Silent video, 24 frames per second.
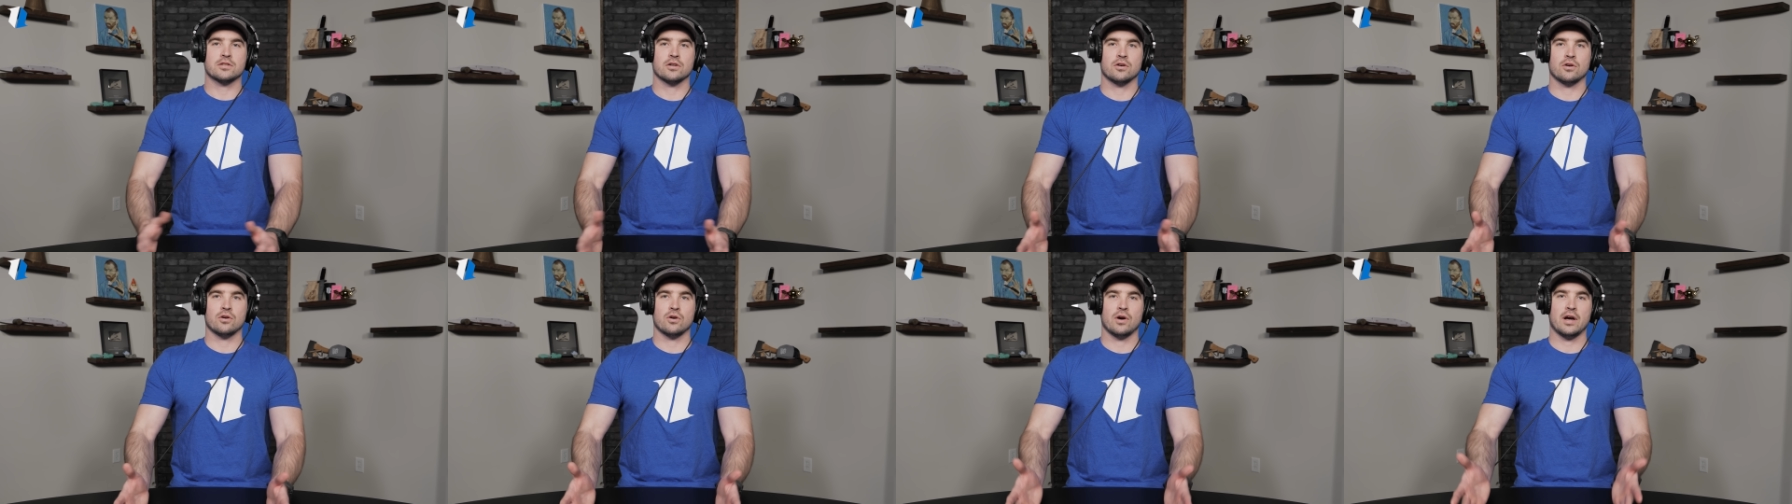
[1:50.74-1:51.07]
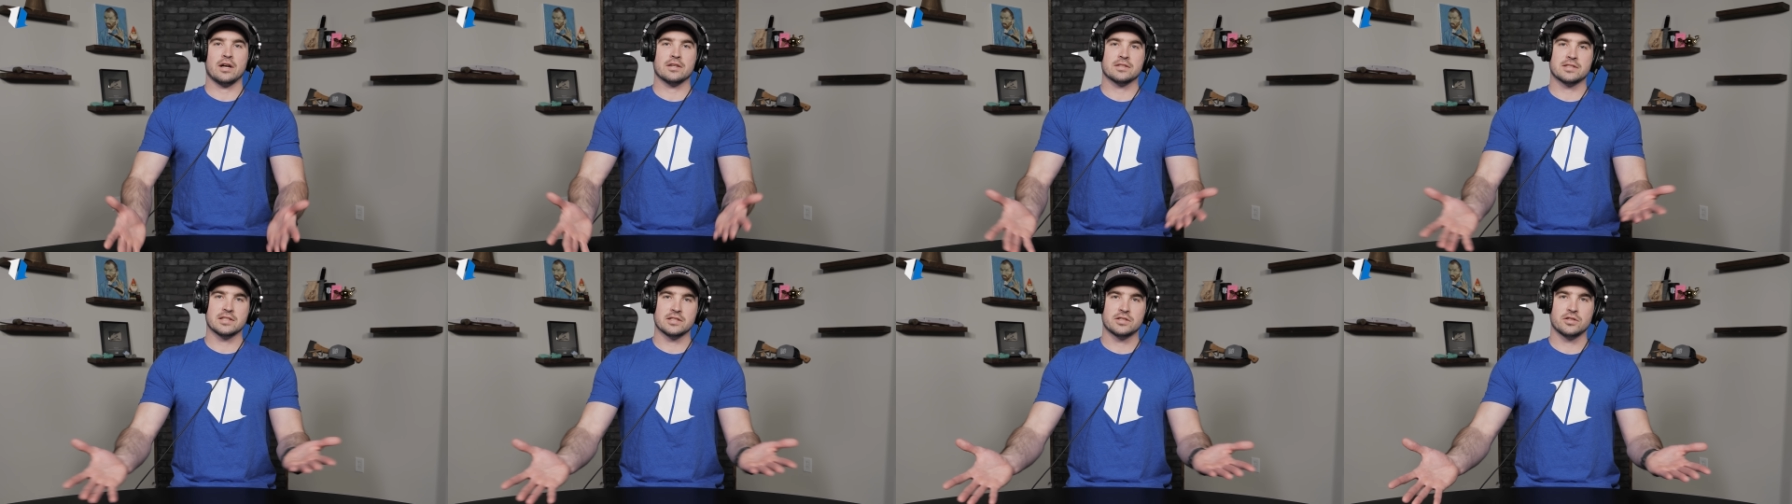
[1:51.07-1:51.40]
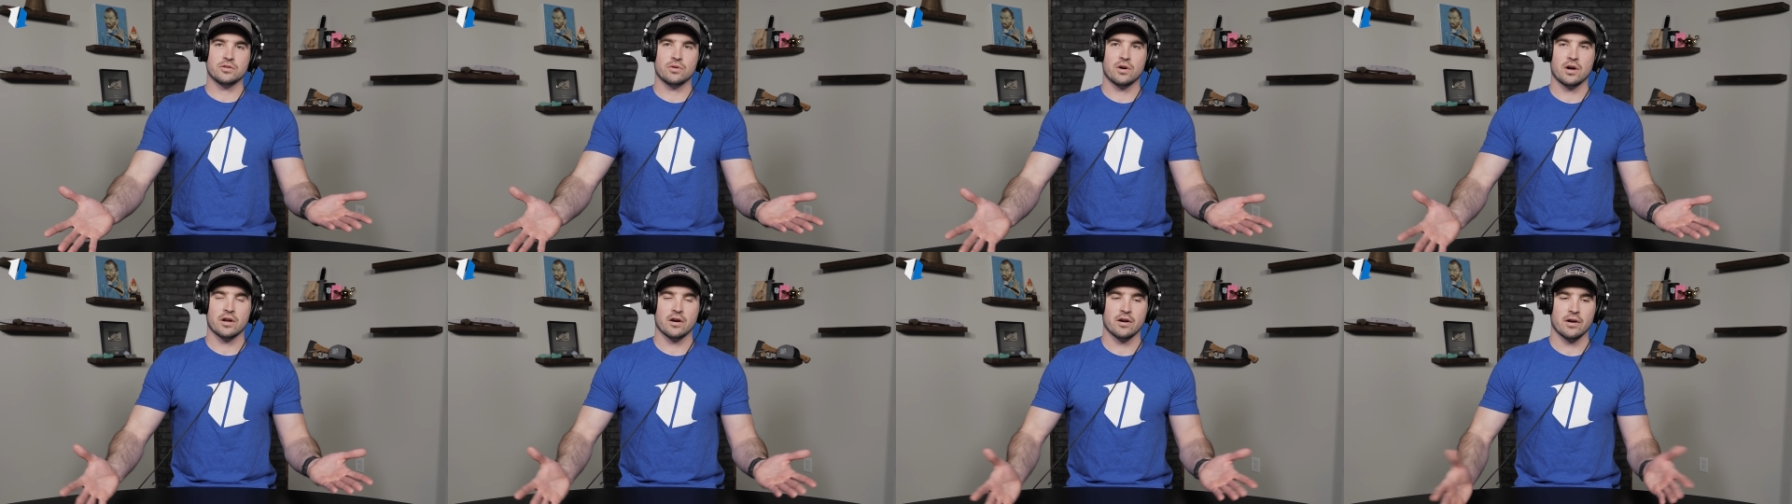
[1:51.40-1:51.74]
So
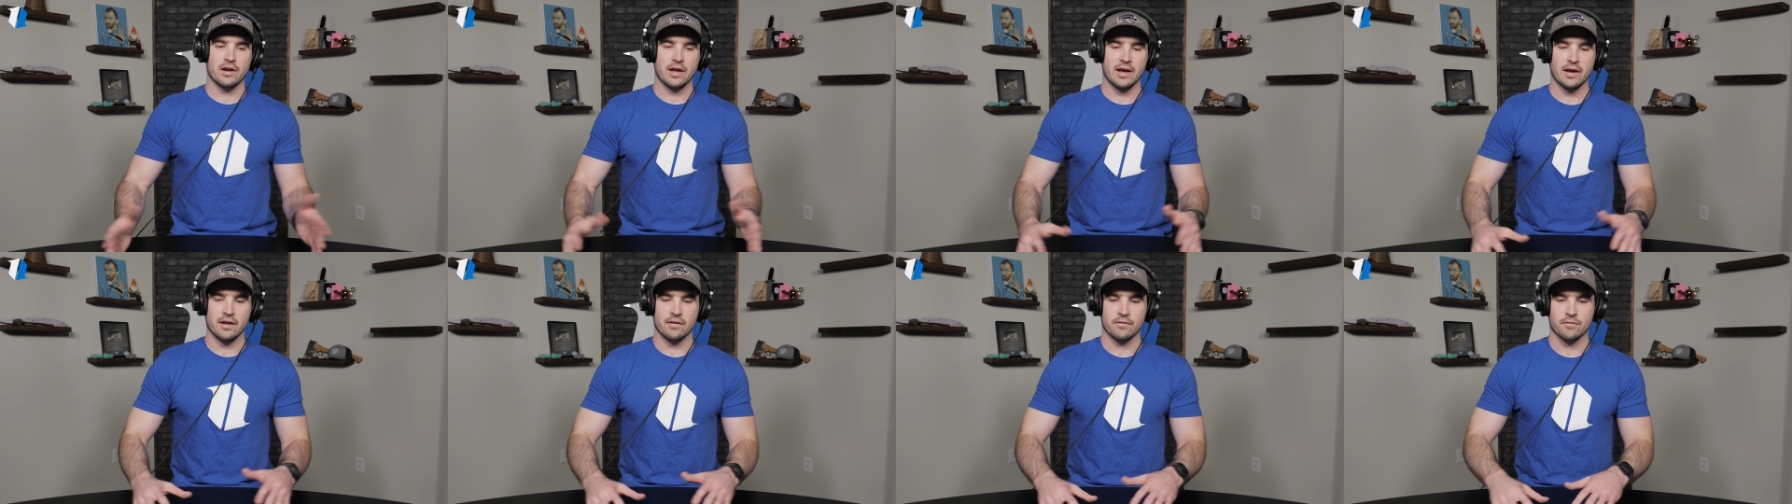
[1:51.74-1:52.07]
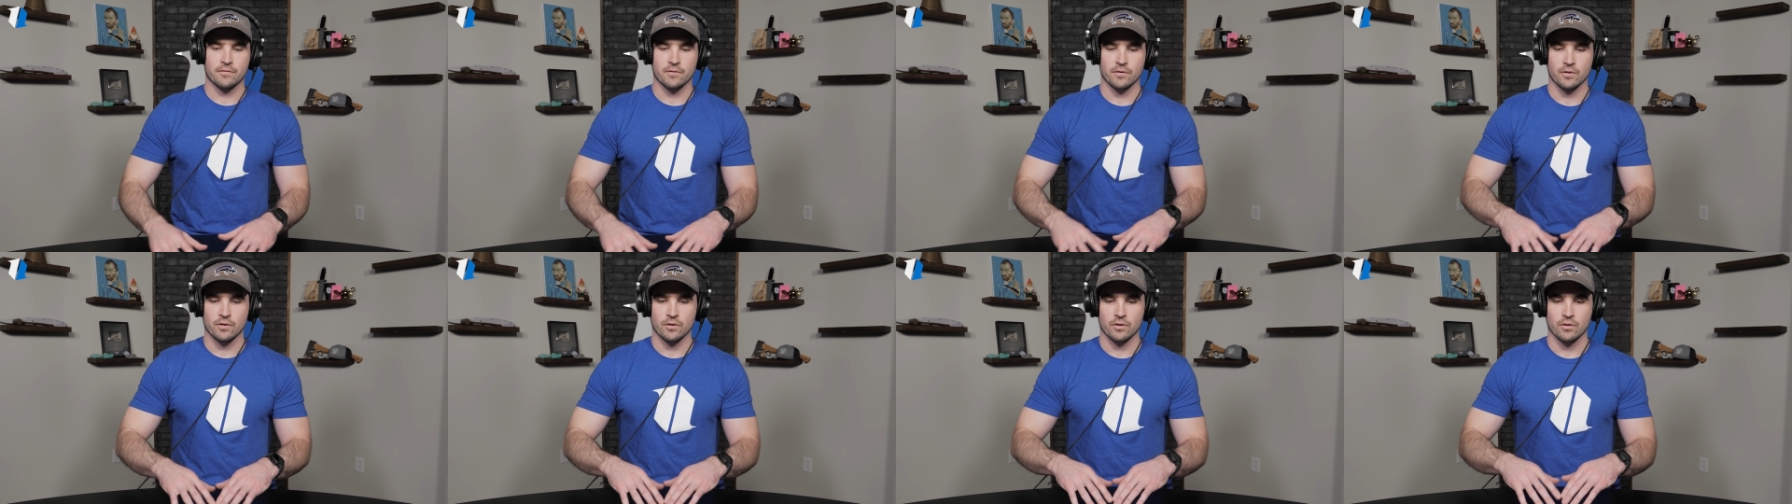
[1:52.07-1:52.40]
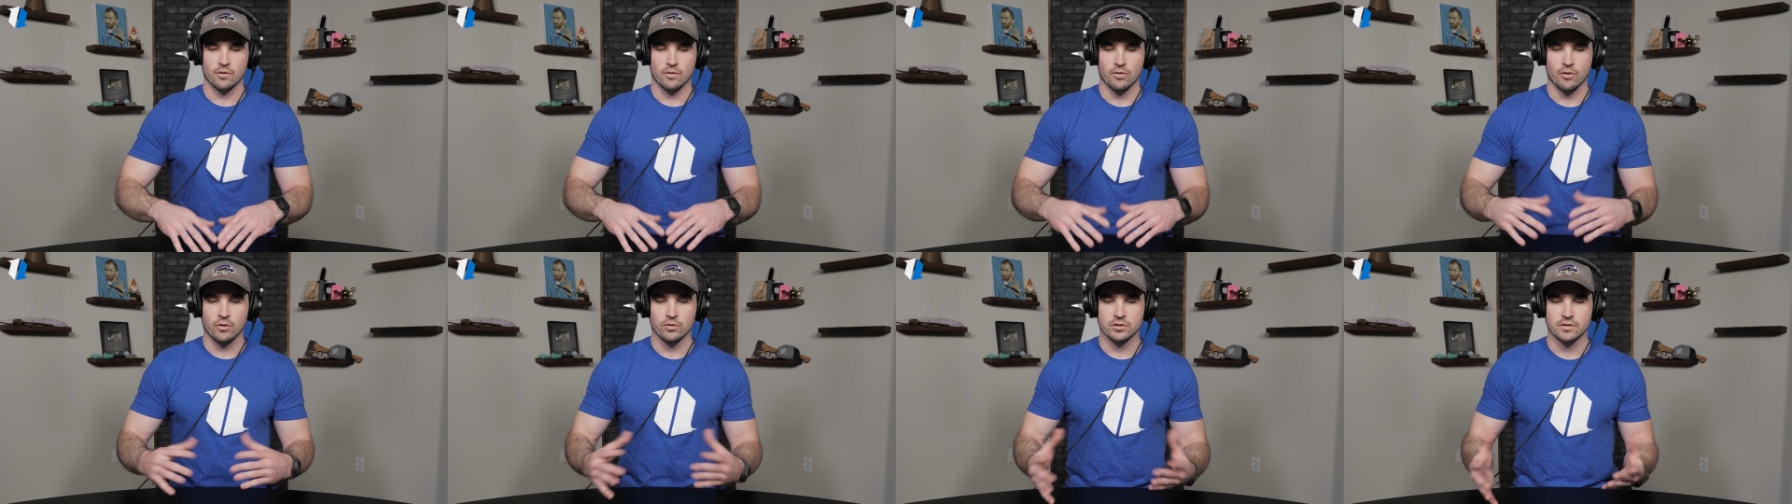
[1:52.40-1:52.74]
LC200N,
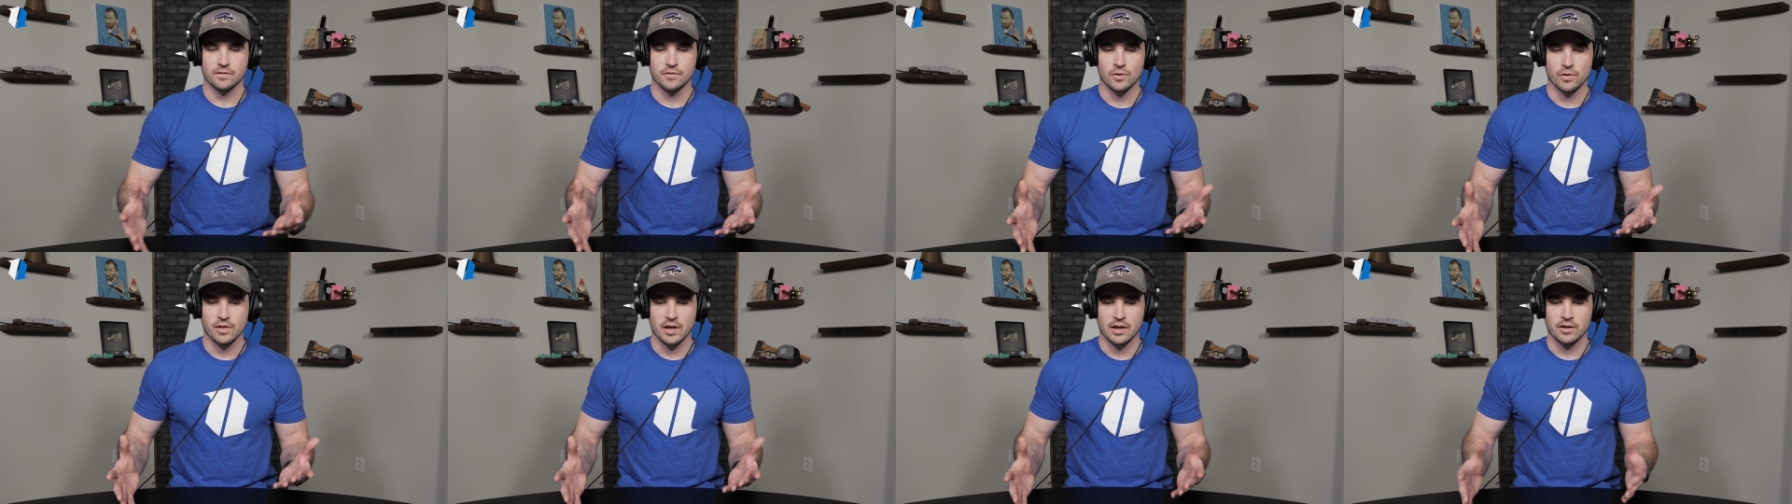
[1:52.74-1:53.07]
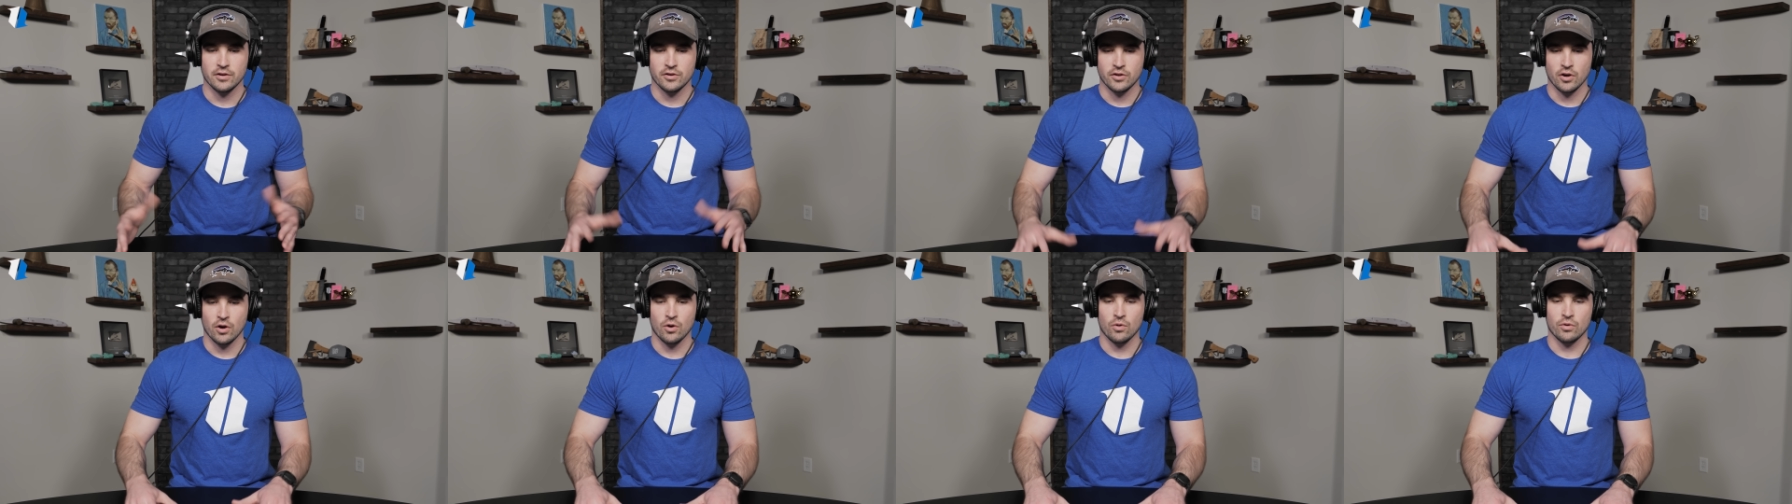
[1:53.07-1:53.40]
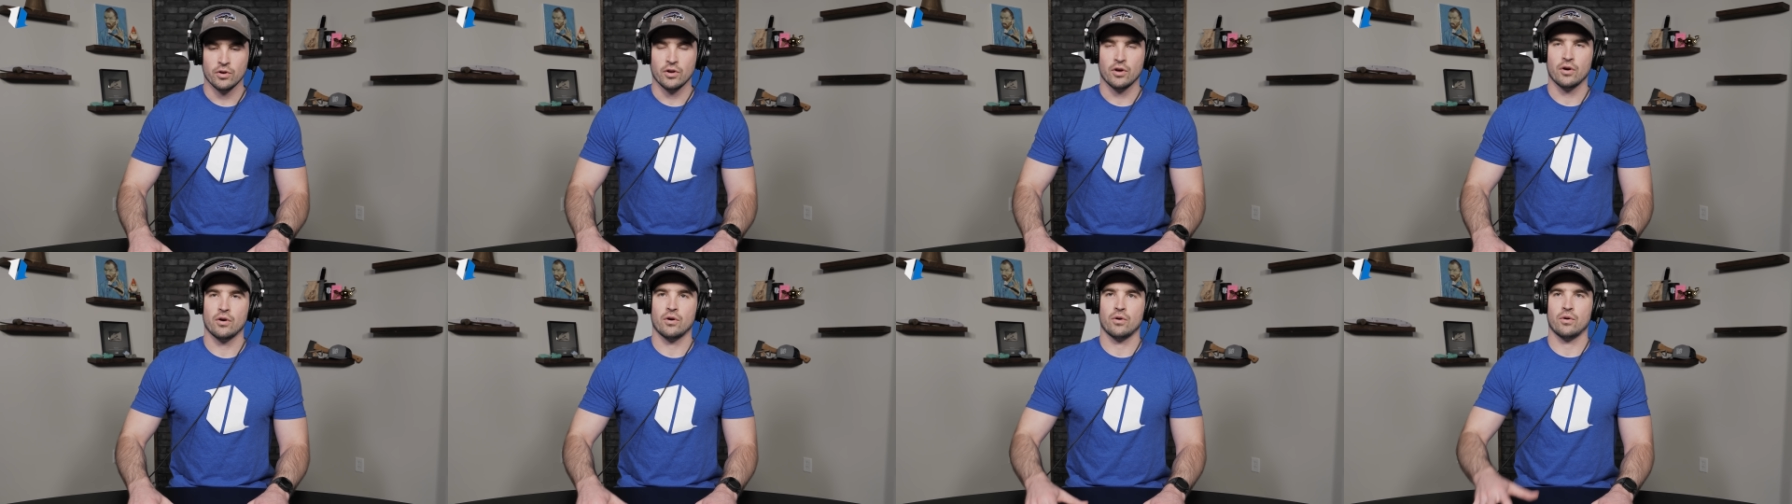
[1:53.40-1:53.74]
for those of you that
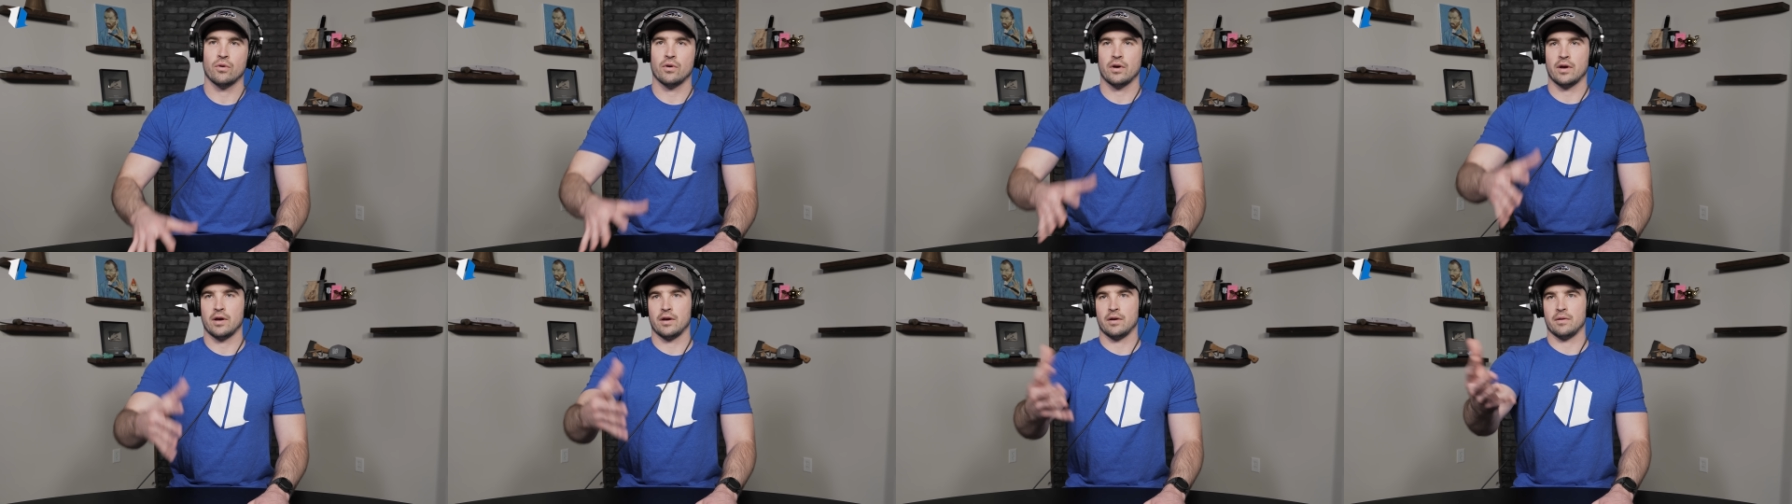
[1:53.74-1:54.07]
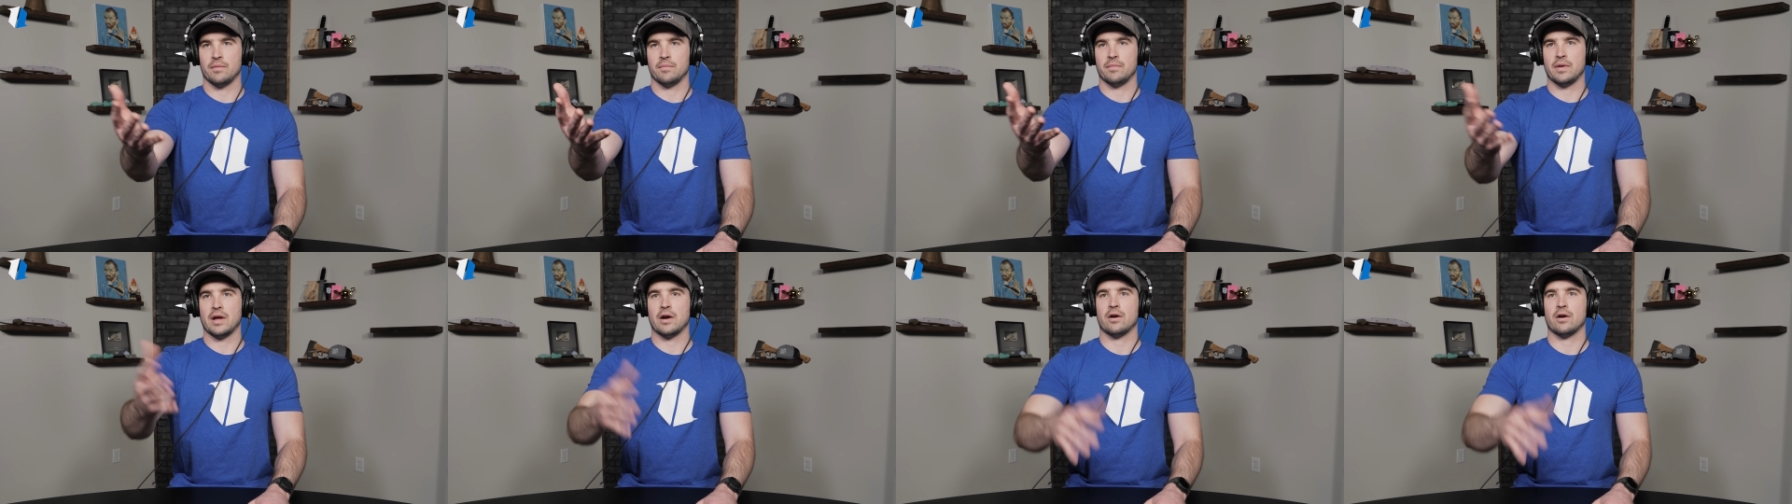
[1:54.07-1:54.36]
don't know, um,